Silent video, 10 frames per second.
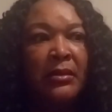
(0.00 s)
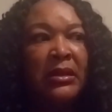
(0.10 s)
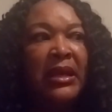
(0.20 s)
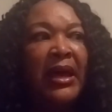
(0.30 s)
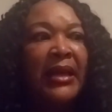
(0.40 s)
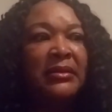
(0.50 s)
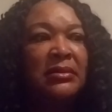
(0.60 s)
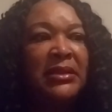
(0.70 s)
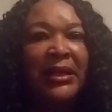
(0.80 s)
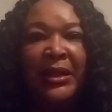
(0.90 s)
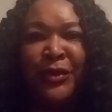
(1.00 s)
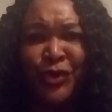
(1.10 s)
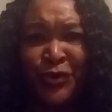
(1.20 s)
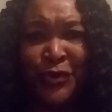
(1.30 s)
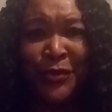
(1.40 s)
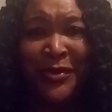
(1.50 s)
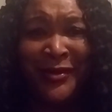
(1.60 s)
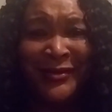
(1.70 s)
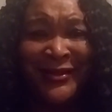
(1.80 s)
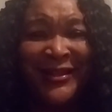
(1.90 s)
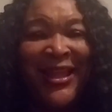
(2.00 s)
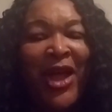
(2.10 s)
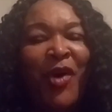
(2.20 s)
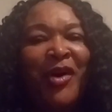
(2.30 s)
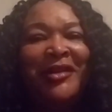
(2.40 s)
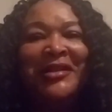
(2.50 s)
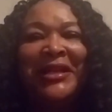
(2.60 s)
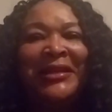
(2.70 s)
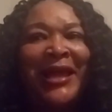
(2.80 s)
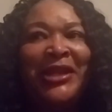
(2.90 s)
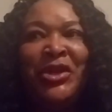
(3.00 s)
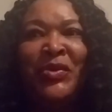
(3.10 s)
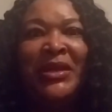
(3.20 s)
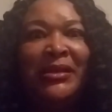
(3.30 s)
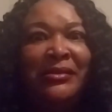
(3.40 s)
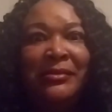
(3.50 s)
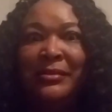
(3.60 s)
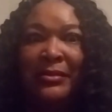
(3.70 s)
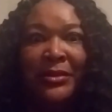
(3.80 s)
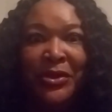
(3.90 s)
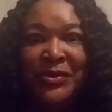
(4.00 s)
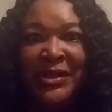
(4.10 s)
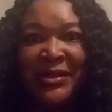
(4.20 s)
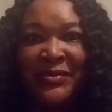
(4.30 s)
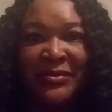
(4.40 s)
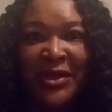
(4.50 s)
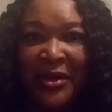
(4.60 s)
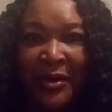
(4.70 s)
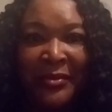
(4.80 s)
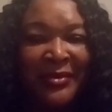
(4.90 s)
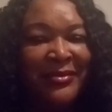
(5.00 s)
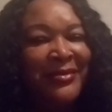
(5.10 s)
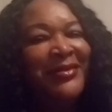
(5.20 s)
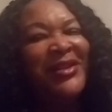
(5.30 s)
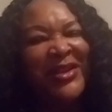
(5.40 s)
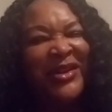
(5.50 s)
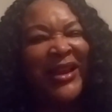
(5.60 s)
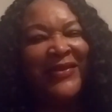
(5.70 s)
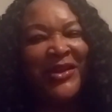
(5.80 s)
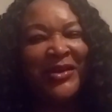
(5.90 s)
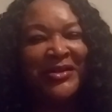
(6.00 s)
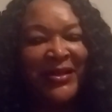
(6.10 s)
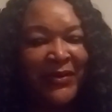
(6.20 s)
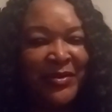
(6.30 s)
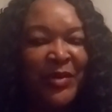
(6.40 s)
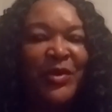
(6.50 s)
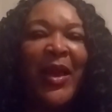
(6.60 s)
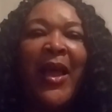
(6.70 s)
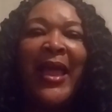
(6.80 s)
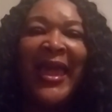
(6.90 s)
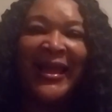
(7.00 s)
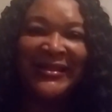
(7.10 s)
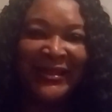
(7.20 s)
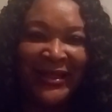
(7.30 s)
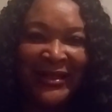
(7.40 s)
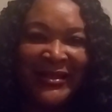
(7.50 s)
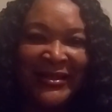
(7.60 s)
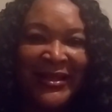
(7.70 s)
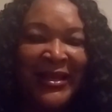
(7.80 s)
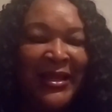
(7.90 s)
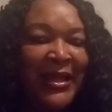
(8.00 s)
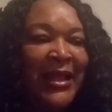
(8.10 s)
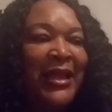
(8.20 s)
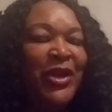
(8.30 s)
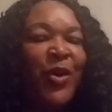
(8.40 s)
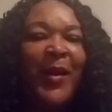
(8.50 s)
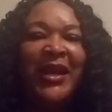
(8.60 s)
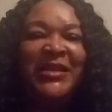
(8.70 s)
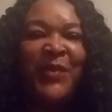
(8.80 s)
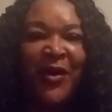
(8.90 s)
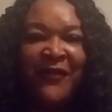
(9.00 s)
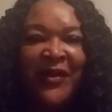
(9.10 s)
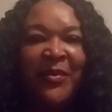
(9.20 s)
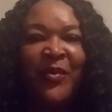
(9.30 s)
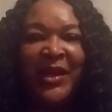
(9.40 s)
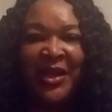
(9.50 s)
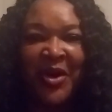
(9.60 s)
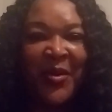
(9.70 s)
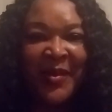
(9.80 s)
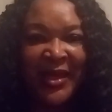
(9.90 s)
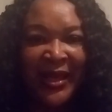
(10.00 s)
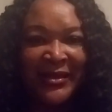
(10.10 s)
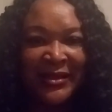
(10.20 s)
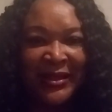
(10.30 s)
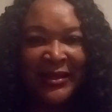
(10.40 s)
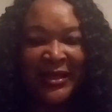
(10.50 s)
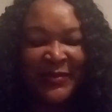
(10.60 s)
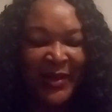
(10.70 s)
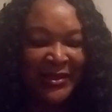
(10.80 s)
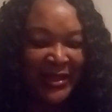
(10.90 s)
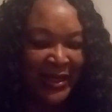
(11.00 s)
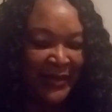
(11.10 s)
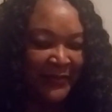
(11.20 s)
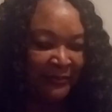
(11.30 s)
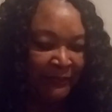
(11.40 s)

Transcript: not telling the truth or looking like you just, I think you understand what I excellence. Nobody's perfect, but we can all be excellent. That's my saying.